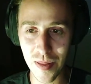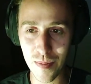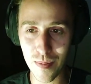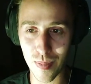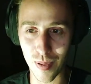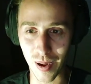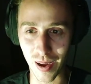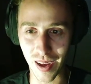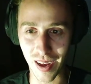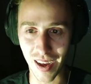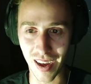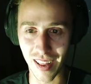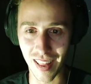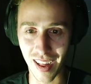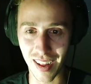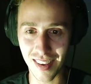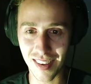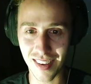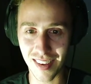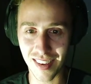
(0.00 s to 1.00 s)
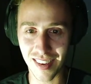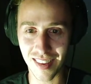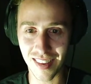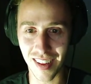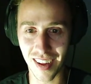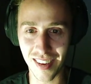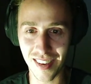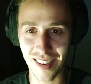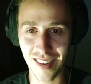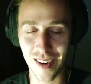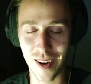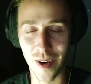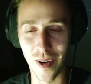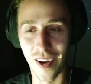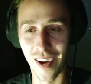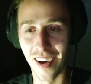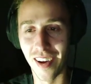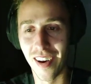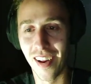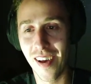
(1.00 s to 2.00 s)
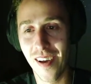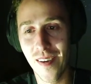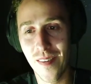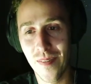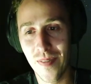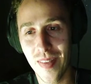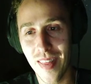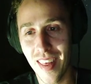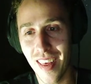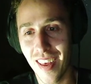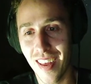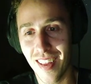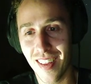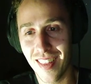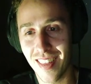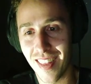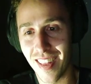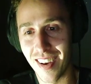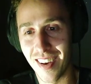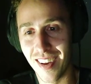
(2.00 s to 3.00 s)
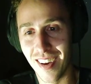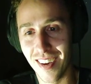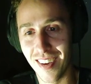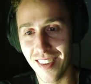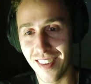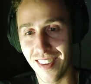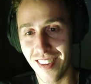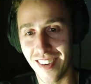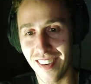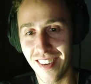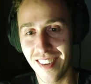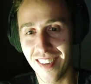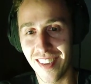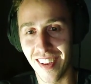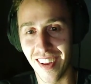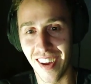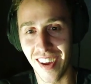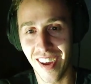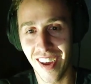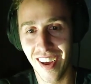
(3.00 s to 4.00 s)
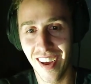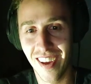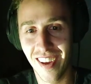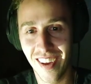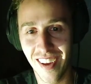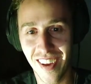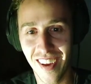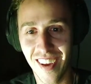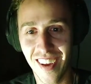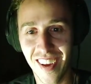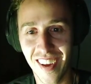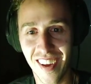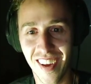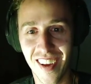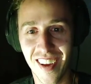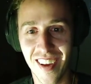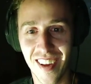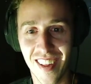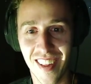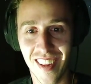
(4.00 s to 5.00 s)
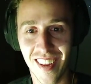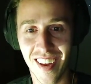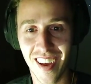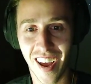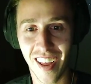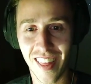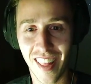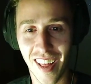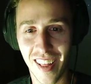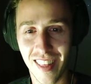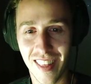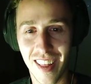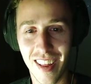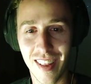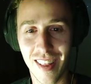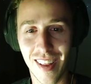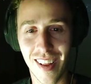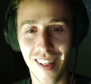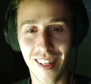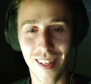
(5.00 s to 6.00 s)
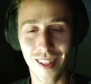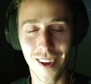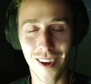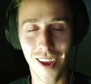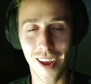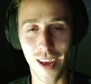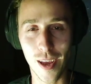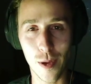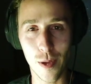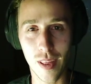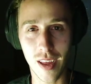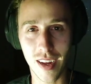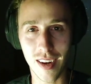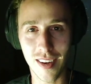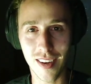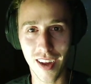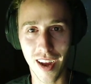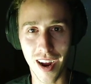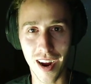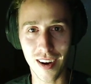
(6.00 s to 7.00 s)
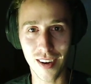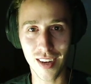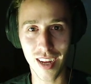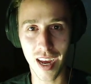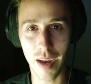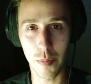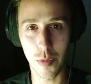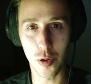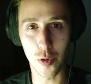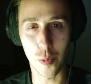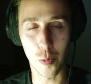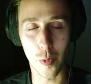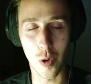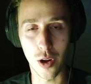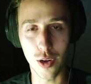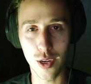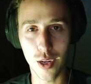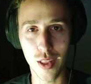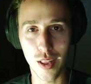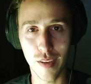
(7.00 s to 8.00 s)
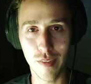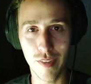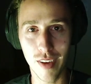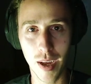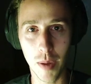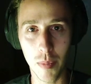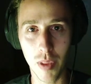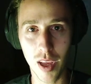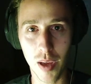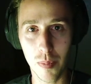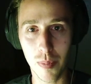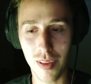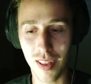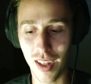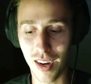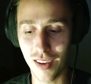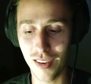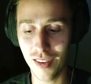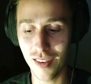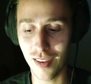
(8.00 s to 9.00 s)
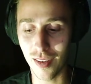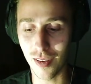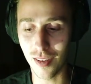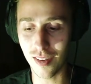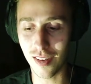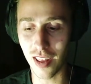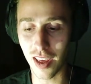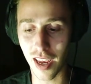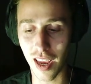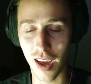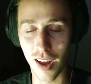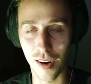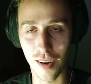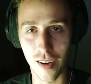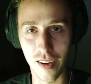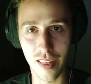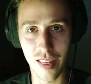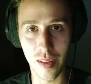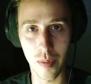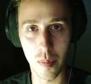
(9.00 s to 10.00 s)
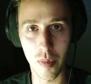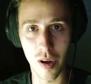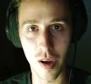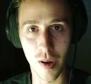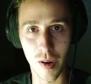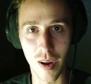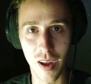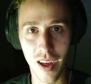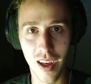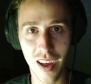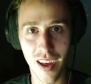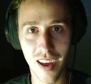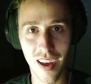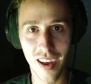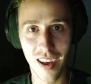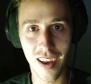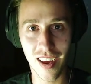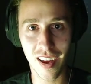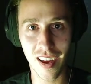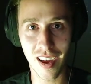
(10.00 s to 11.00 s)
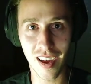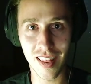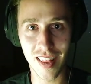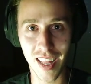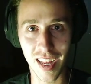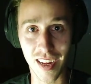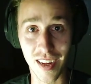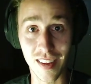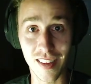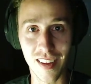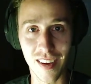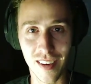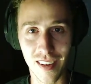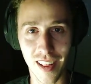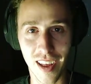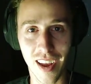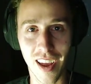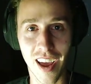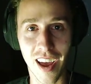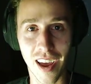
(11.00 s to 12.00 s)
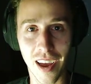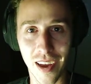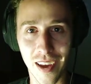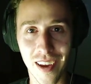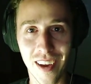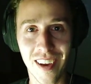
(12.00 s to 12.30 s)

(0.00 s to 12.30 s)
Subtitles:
But yeah, that's so good. The dolls, they're just like, and that they didn't look at you the entire time you're watching the family, but then as soon as they get on the boat, and they're like, hey,